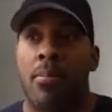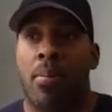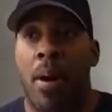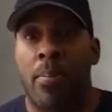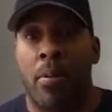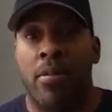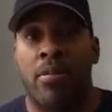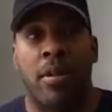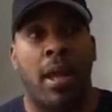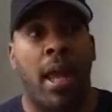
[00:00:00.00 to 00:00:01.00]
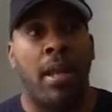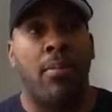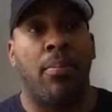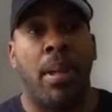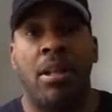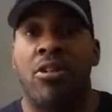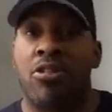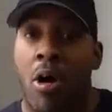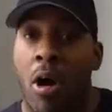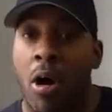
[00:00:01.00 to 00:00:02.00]
preppers and being
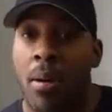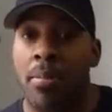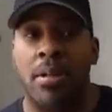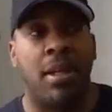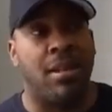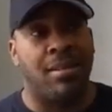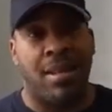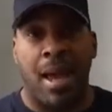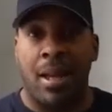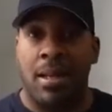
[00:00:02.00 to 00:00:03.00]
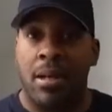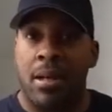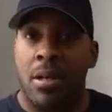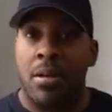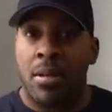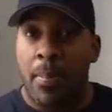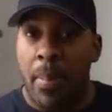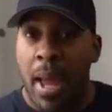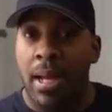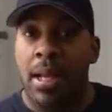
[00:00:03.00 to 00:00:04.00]
disarmed is that the
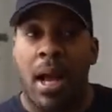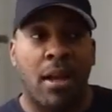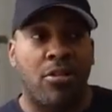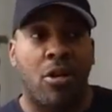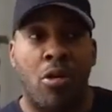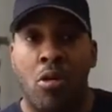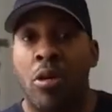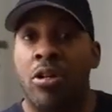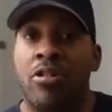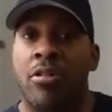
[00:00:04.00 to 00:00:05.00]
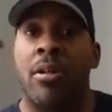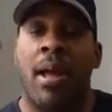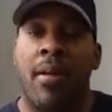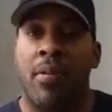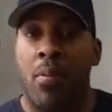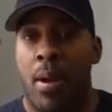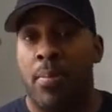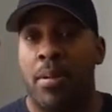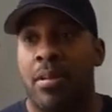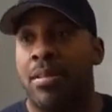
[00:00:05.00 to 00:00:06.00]
bad guys are going to still have the
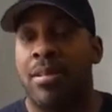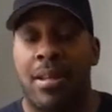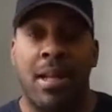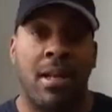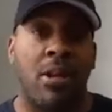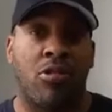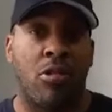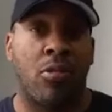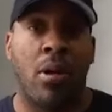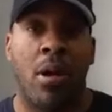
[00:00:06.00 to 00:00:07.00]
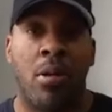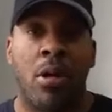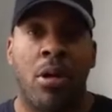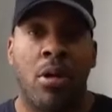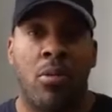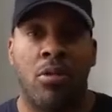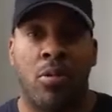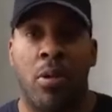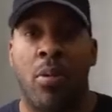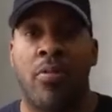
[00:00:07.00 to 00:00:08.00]
weapons. I said that in HR
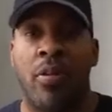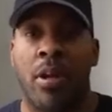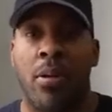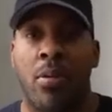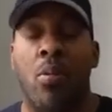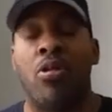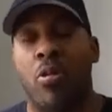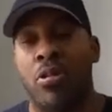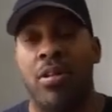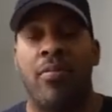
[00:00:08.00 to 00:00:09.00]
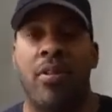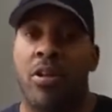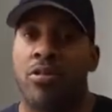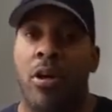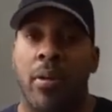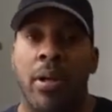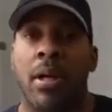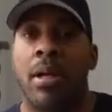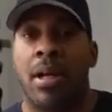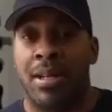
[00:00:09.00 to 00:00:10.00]
127 video, sorry.
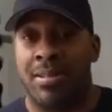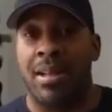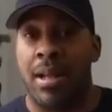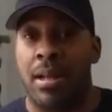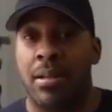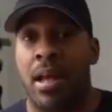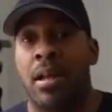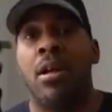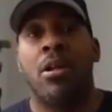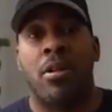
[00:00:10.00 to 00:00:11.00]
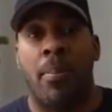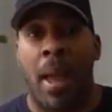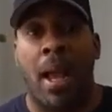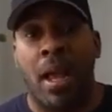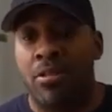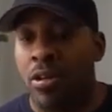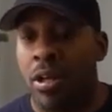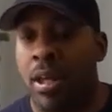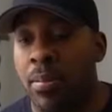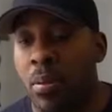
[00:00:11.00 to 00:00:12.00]
I said that the bad guys are
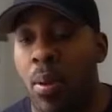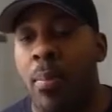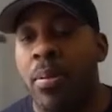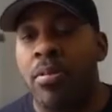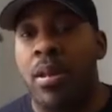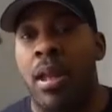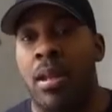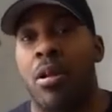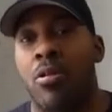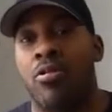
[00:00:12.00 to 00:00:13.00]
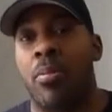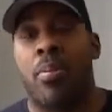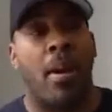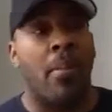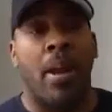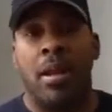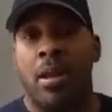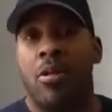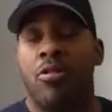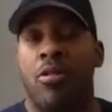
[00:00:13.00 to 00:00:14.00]
going to keep the weapons, and there goes your prep, and
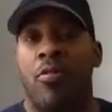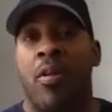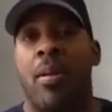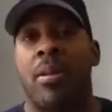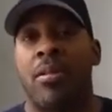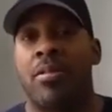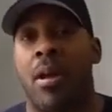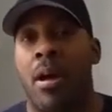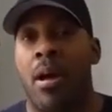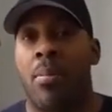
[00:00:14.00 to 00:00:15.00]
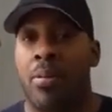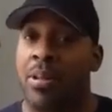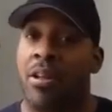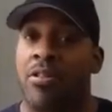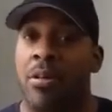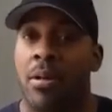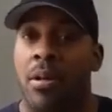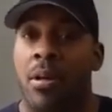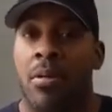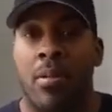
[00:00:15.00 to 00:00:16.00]
there goes your family's protection.
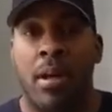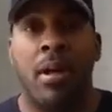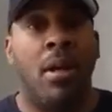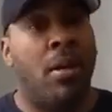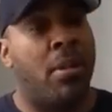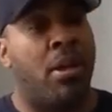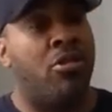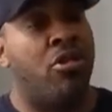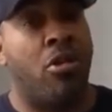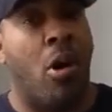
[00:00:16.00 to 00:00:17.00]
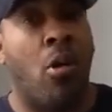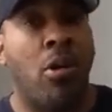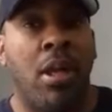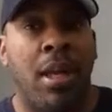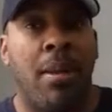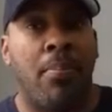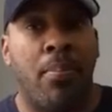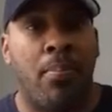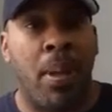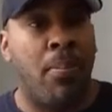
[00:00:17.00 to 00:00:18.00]
Right? Because you can only keep
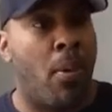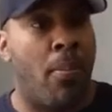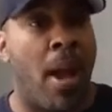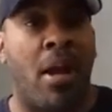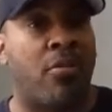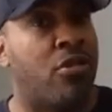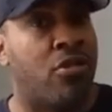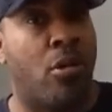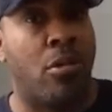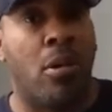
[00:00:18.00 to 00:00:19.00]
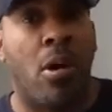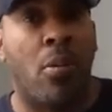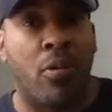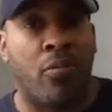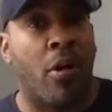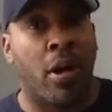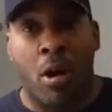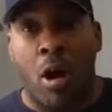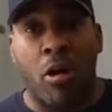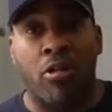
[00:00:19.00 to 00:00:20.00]
people back for so long with
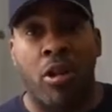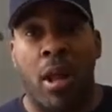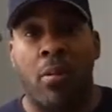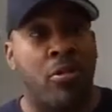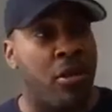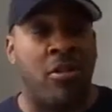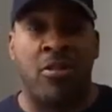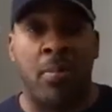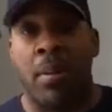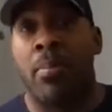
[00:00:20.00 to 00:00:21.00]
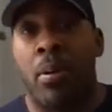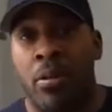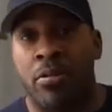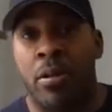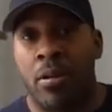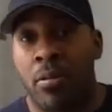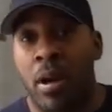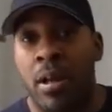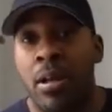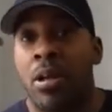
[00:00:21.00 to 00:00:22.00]
fucking harsh language and spitballs,
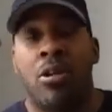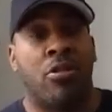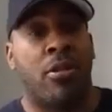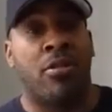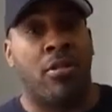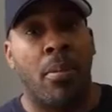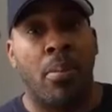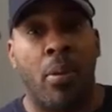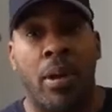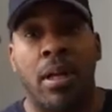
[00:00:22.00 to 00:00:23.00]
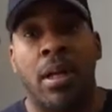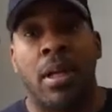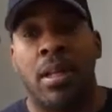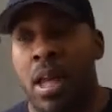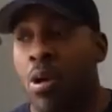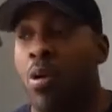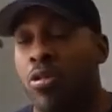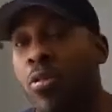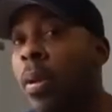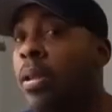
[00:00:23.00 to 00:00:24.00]
right? So at some point, they're
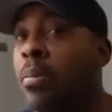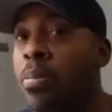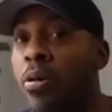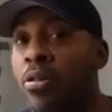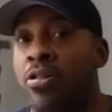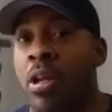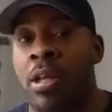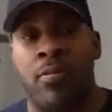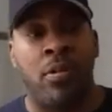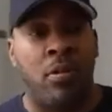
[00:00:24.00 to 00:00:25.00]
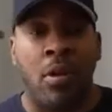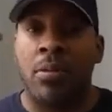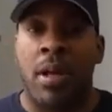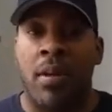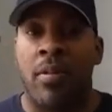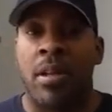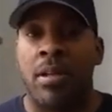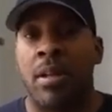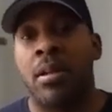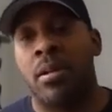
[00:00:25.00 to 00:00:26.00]
going to make the push, and if you don't have
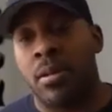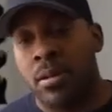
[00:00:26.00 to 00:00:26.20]
anything,